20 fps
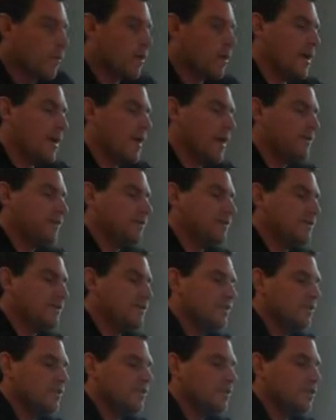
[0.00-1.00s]
What happens
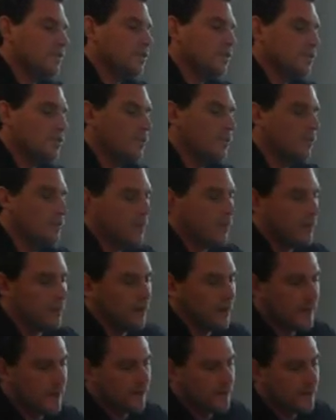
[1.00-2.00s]
is
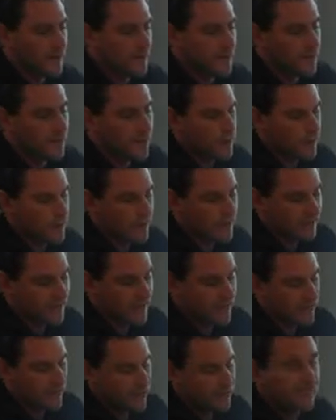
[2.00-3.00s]
you've got these
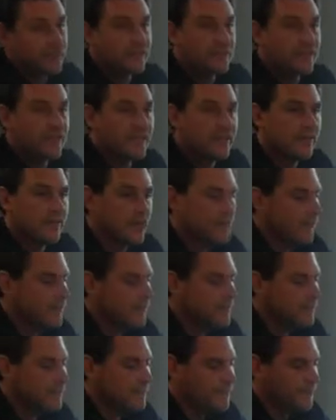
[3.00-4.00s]
areas just here and here.